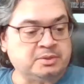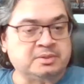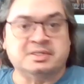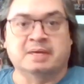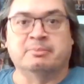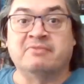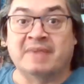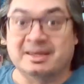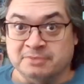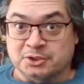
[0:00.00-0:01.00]
As you can see, I'm a
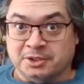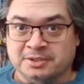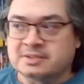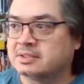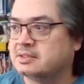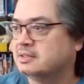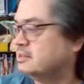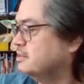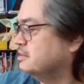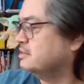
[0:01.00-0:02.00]
fan of the shirts.
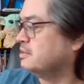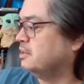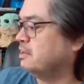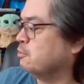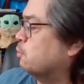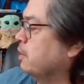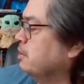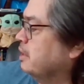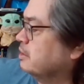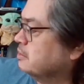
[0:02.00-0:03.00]
It's all I ever
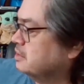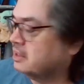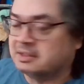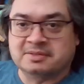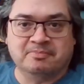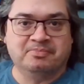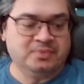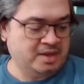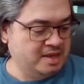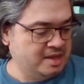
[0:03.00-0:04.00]
wear nowadays.
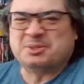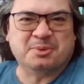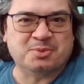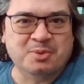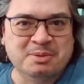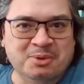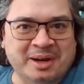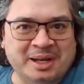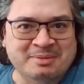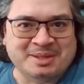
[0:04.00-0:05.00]
I wish there was one
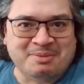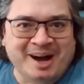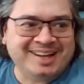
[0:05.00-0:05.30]
more item in the